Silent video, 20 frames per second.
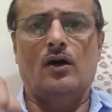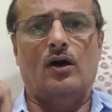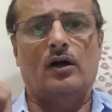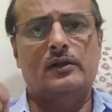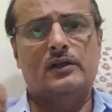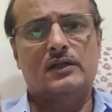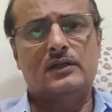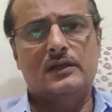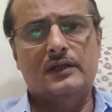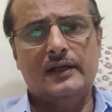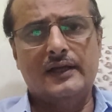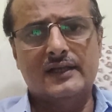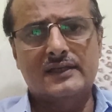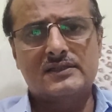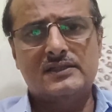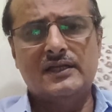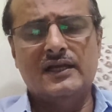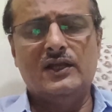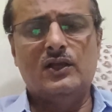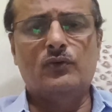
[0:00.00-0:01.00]
On the
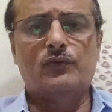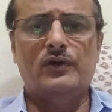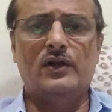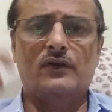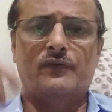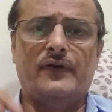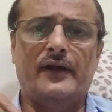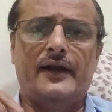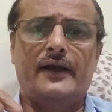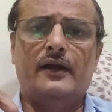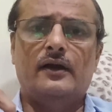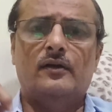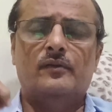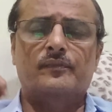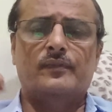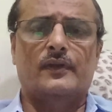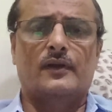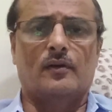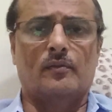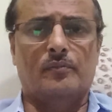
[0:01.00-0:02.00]
next day, you will find
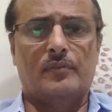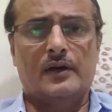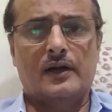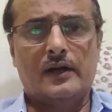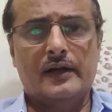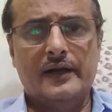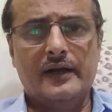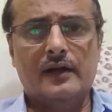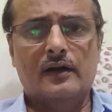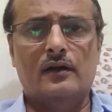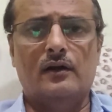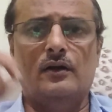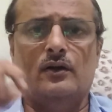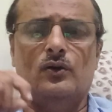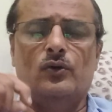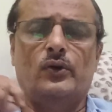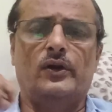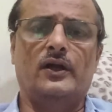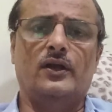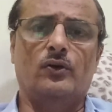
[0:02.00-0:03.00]
burning
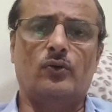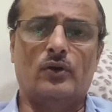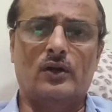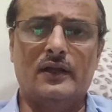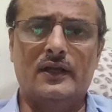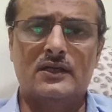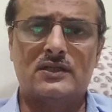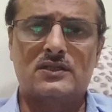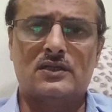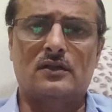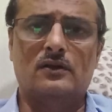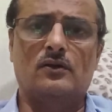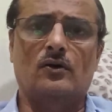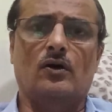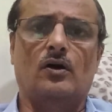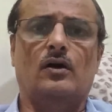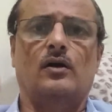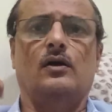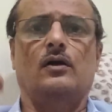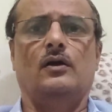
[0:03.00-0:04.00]
during urination
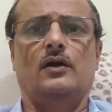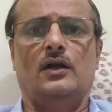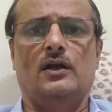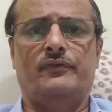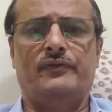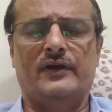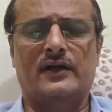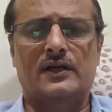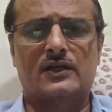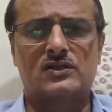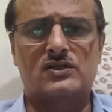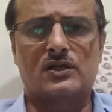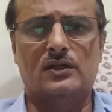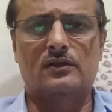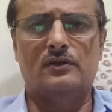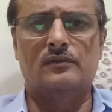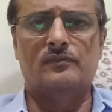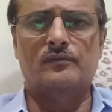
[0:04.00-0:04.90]
or defecation.